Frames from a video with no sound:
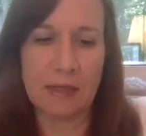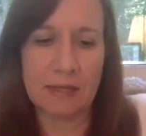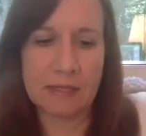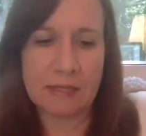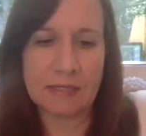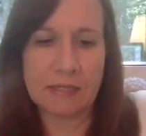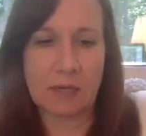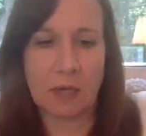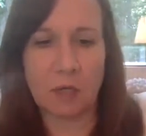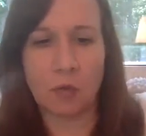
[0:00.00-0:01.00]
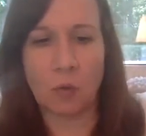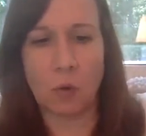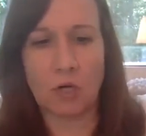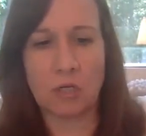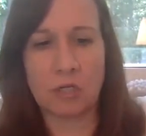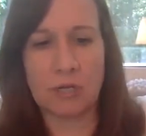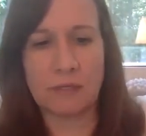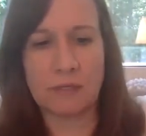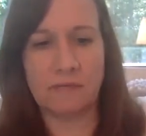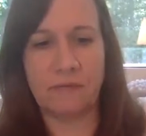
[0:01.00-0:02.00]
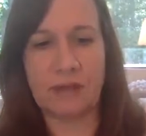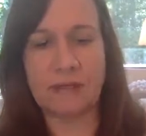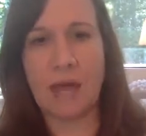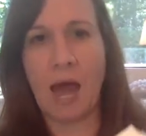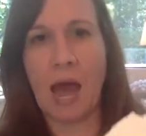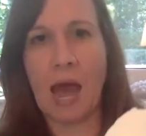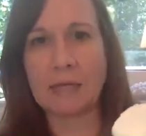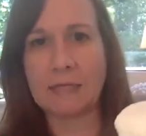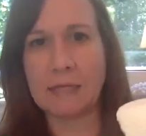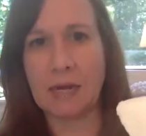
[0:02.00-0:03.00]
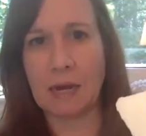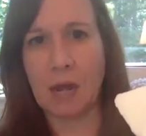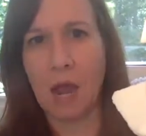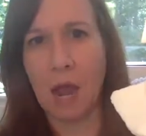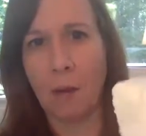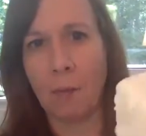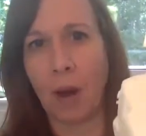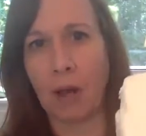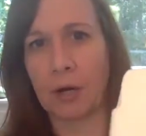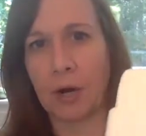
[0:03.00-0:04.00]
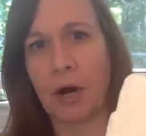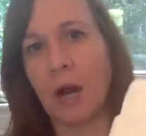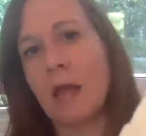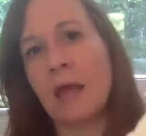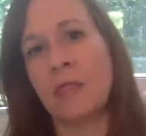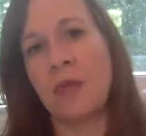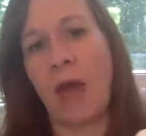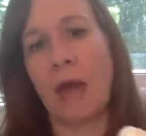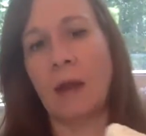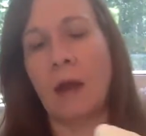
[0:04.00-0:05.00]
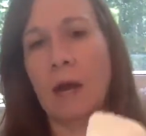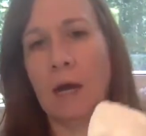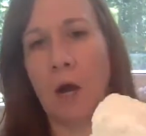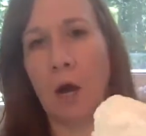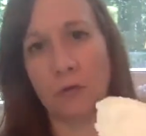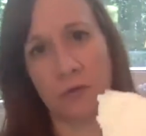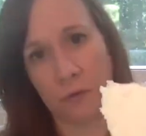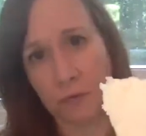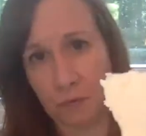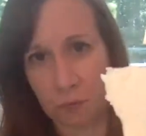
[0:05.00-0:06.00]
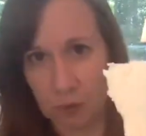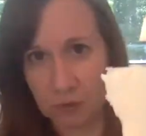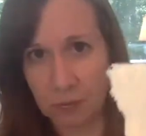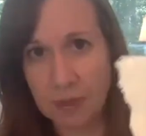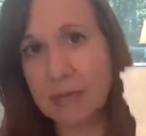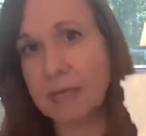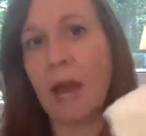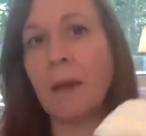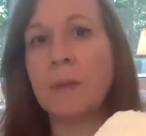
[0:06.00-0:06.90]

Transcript: This is a gorgeous, fantastic butter that also, of course, from India